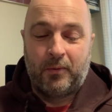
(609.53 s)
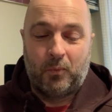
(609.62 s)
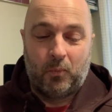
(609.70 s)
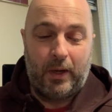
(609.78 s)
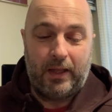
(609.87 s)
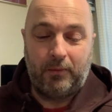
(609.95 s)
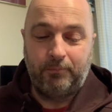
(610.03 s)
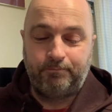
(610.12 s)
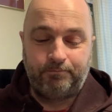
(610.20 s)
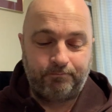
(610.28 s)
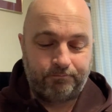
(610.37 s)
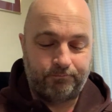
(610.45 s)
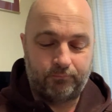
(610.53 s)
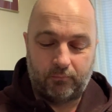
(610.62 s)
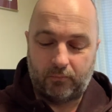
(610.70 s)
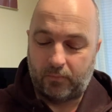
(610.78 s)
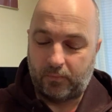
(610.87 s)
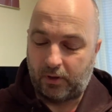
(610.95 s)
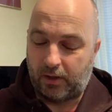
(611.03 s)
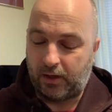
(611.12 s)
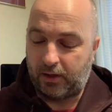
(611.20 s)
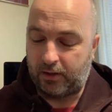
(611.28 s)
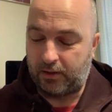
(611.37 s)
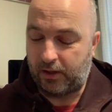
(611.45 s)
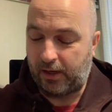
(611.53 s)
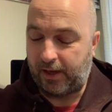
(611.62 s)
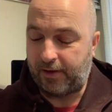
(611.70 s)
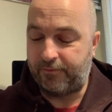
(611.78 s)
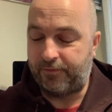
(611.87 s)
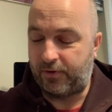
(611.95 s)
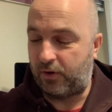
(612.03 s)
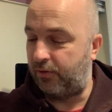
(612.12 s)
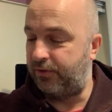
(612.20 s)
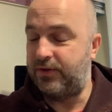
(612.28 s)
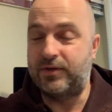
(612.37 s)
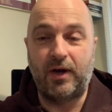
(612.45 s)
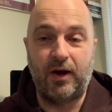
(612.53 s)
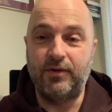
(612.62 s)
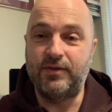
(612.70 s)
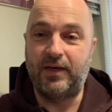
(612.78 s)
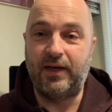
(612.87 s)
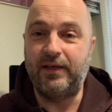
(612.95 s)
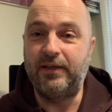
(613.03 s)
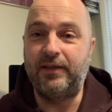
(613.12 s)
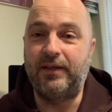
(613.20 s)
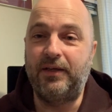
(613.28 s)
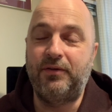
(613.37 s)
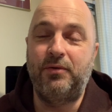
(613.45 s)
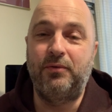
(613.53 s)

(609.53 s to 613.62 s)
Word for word: Well, I have all these cards that I need to get to,